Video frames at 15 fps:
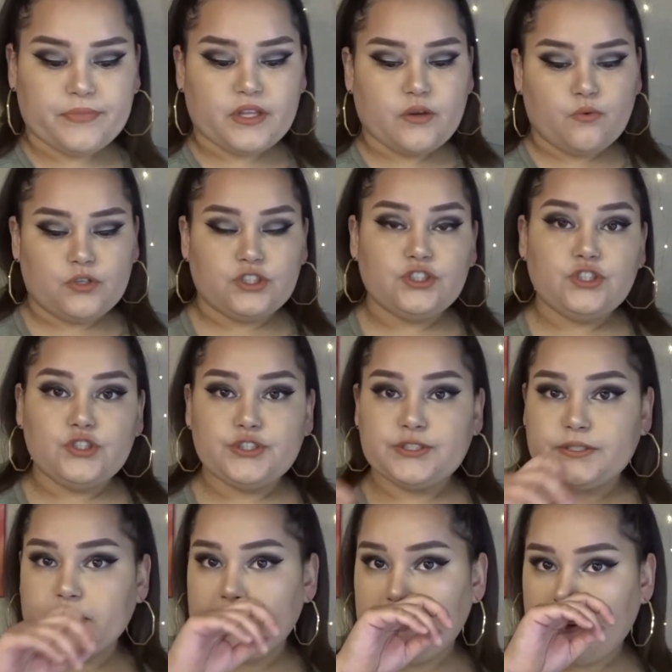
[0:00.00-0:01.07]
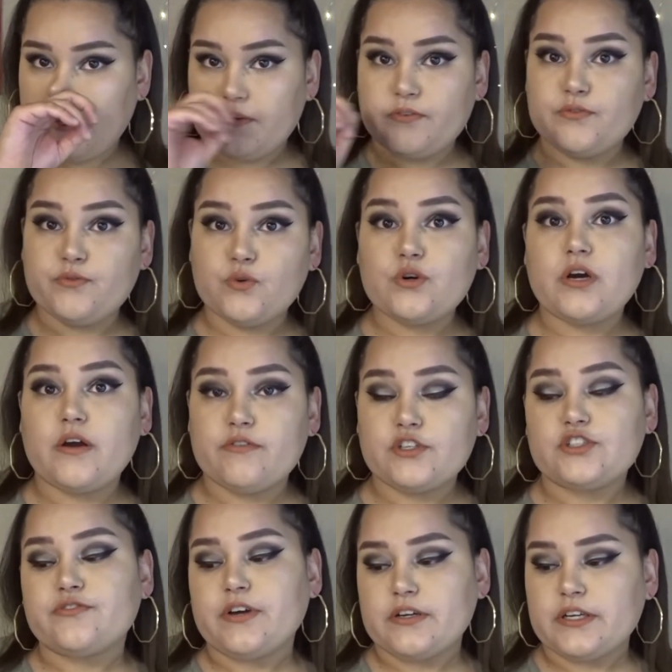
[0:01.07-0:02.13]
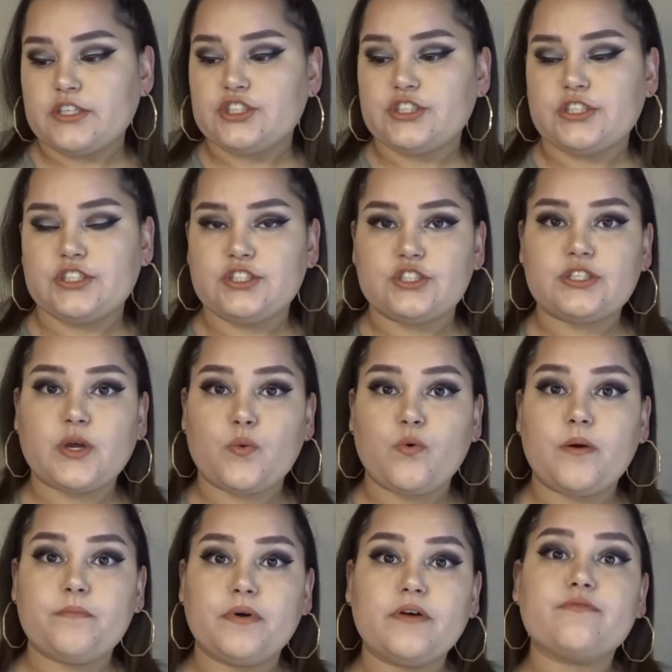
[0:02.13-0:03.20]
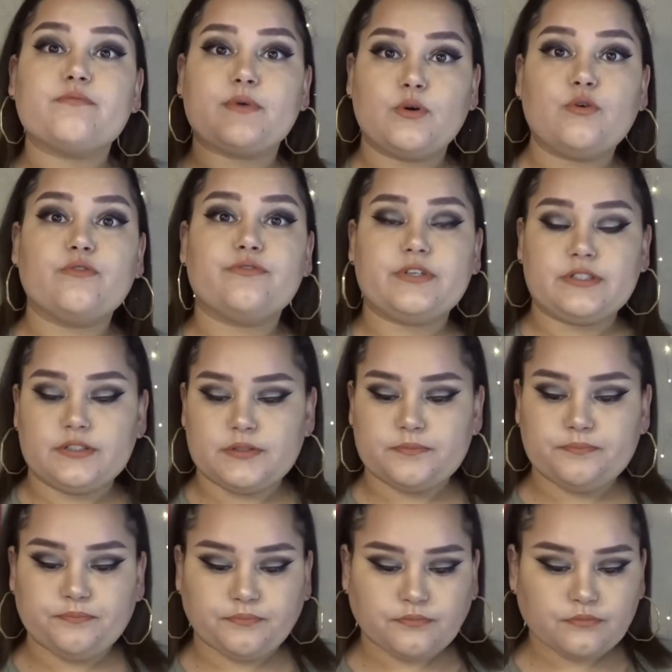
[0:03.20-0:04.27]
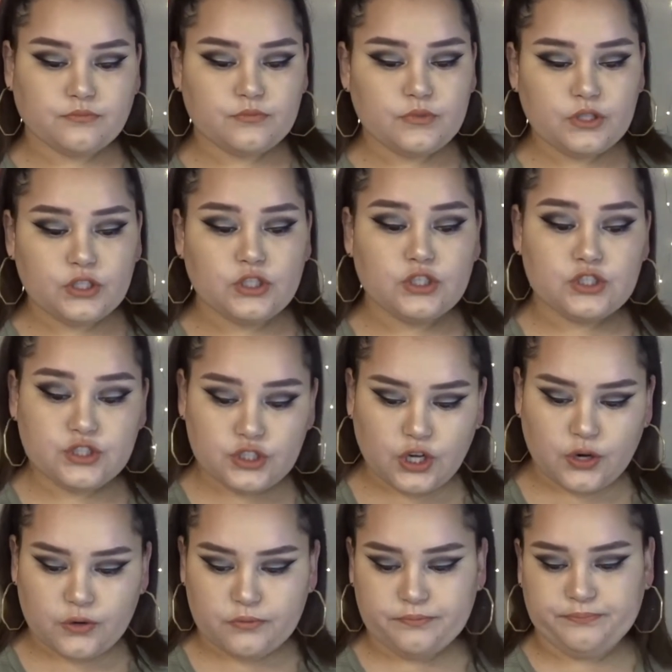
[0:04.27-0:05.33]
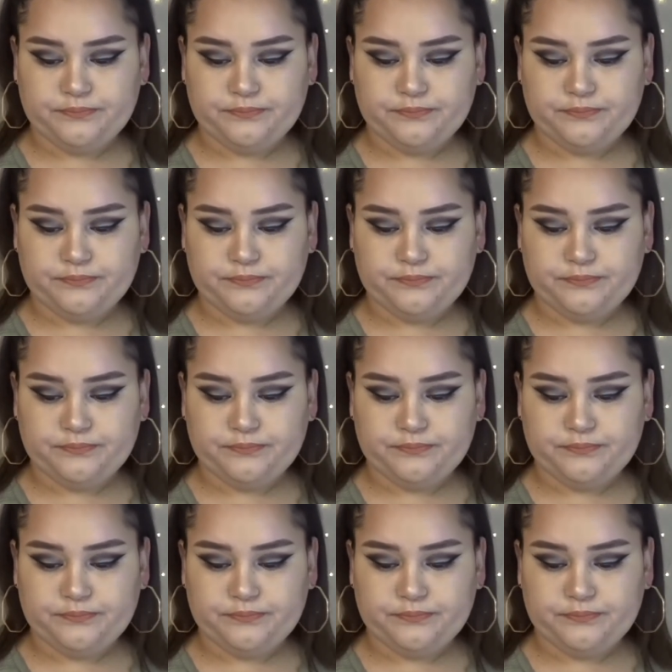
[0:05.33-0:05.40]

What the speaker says: which usually for full coverage foundation is just like one pump for my whole face. So